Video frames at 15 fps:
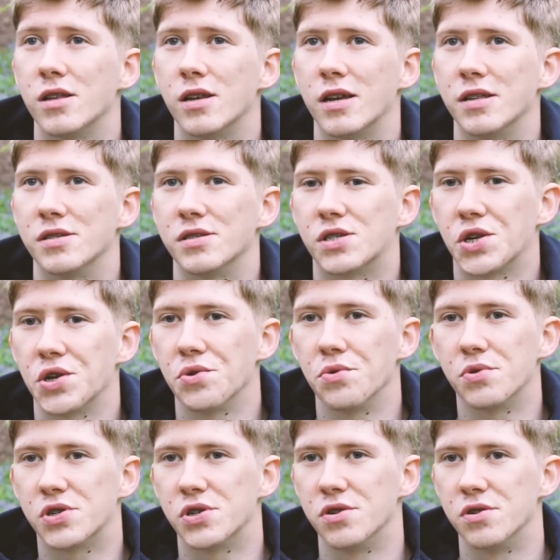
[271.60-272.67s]
and
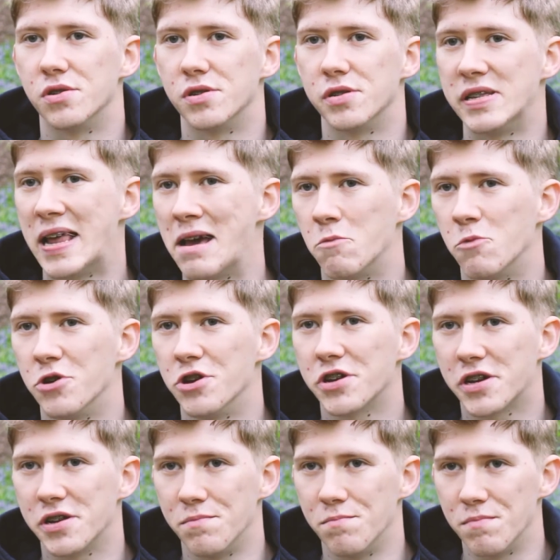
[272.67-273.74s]
two, to
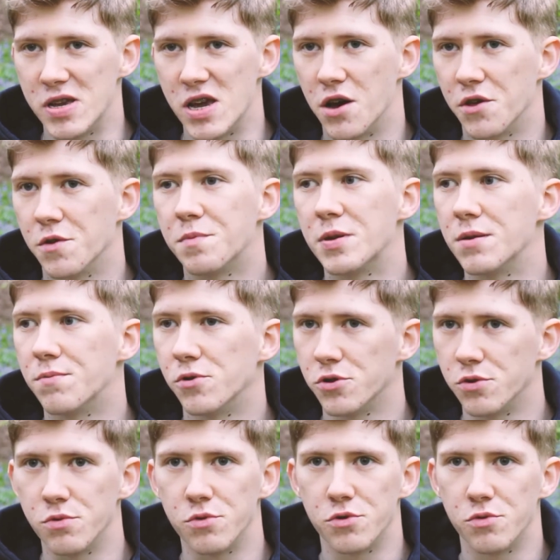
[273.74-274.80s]
network and meet other people who,
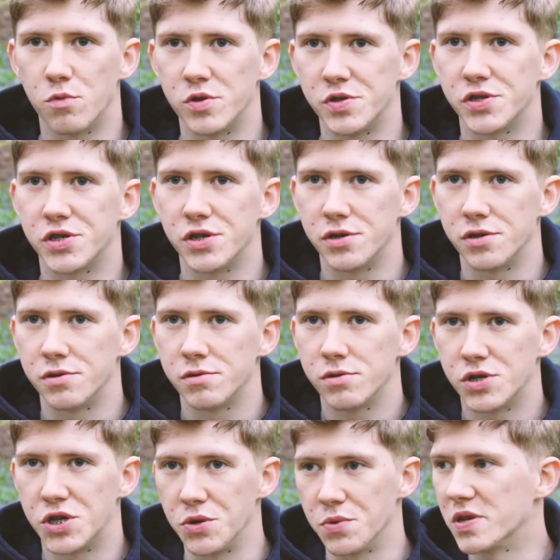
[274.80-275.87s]
who want to
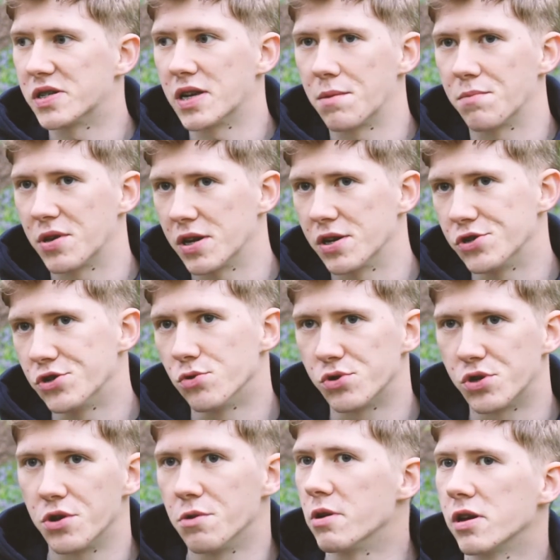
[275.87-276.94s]
do the same thing as you're
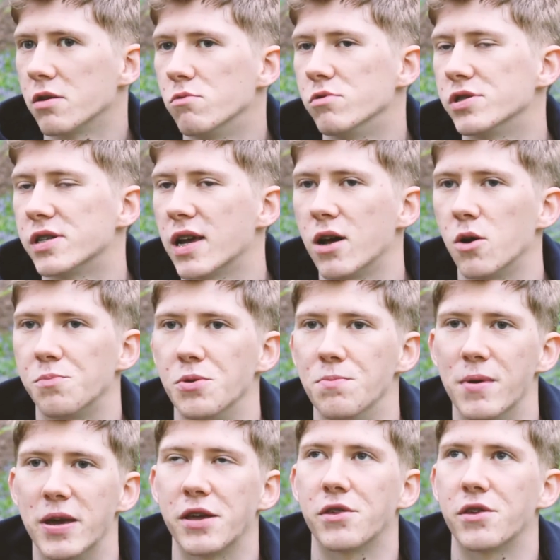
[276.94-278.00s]
doing, want to help you
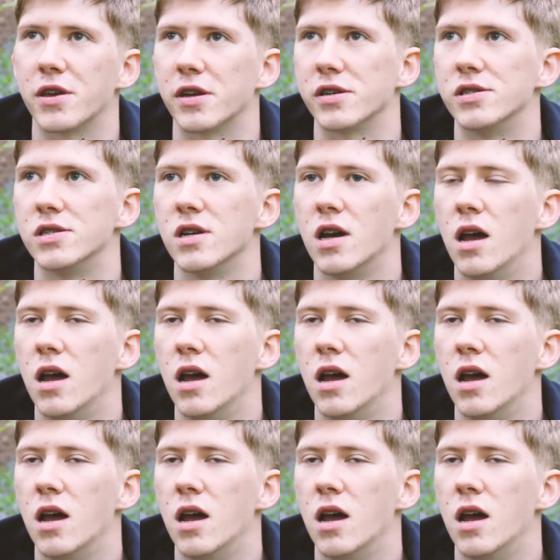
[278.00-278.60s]
make things.